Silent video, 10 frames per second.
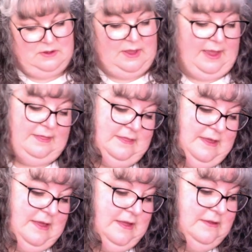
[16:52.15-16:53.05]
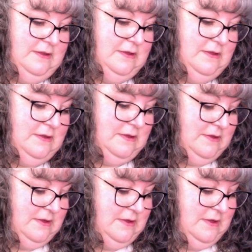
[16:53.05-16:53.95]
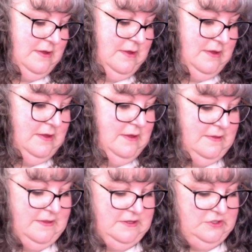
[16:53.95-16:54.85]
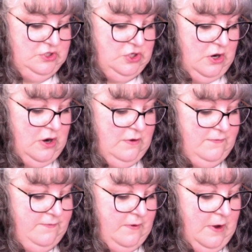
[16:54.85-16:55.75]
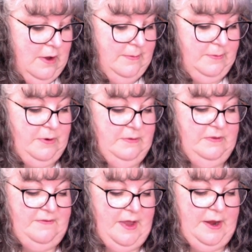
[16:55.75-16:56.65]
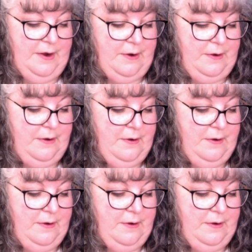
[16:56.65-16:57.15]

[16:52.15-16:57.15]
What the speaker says: And then this chart from the Primitive Hair,